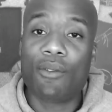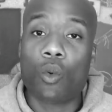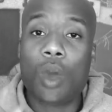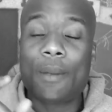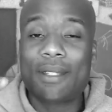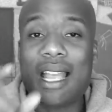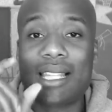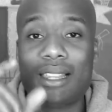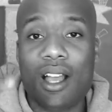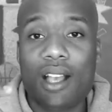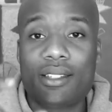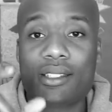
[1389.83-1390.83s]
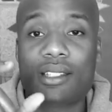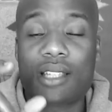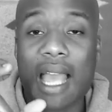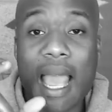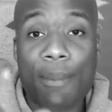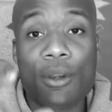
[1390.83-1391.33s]
website launch that's
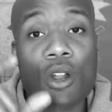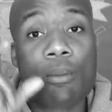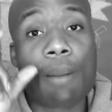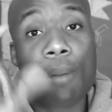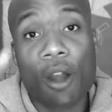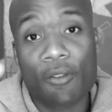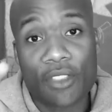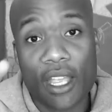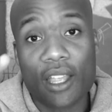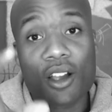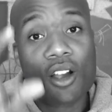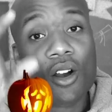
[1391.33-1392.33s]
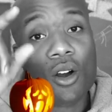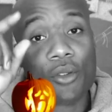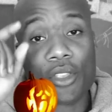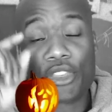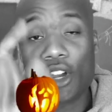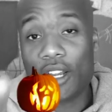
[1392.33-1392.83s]
happening on my birthday
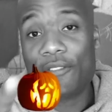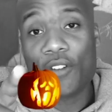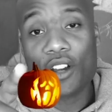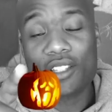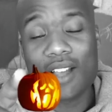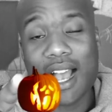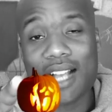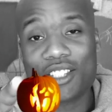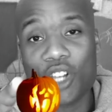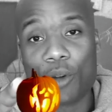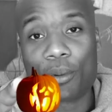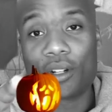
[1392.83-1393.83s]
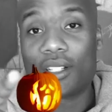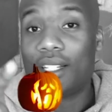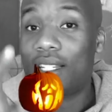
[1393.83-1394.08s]
on the 31st of October.